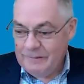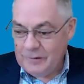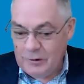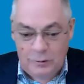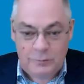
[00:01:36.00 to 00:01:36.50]

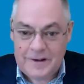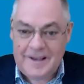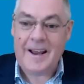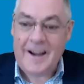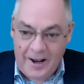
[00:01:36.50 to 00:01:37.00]
that you
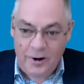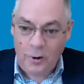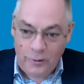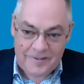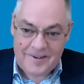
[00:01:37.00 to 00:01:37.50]
forget how
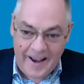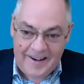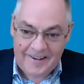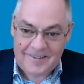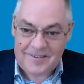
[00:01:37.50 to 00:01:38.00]
long it
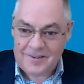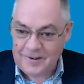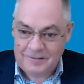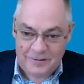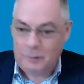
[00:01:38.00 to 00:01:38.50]
takes to
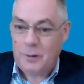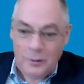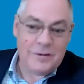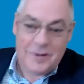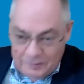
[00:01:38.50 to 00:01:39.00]

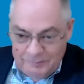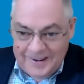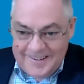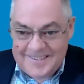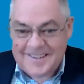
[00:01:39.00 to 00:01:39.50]
commute to the
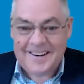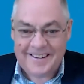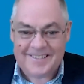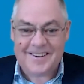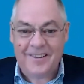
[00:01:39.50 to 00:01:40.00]
meeting.
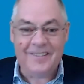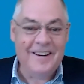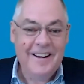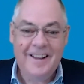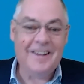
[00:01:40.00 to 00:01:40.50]
So
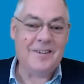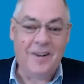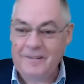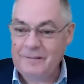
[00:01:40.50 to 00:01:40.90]
it's like